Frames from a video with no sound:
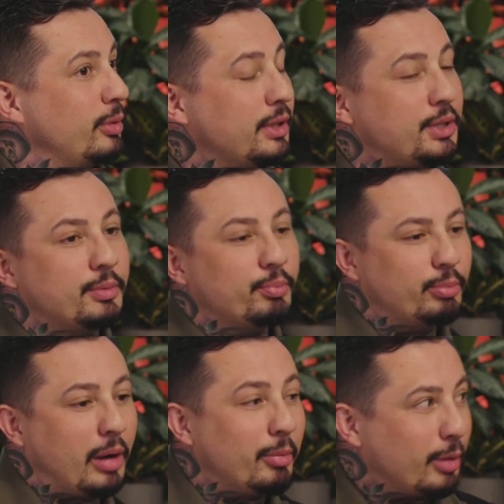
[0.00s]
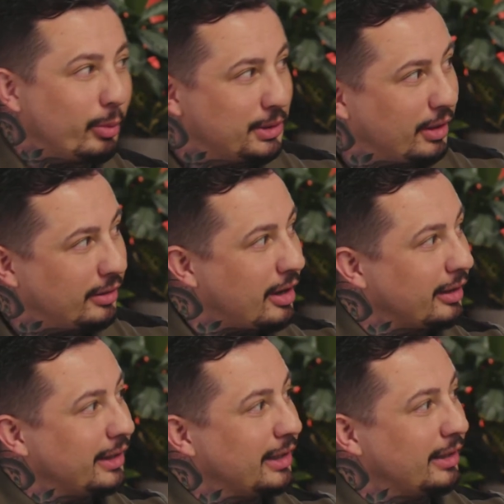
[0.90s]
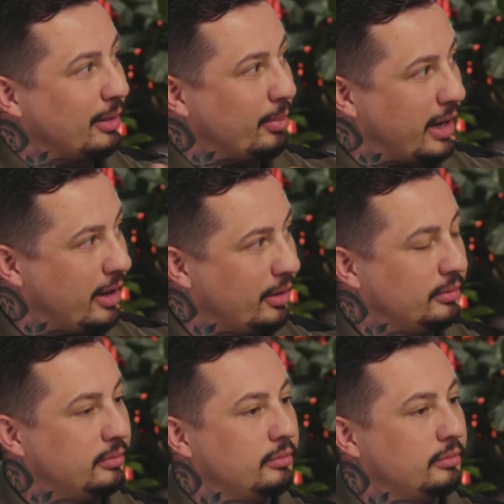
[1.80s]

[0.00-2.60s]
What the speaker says: this is probably where we start talking about,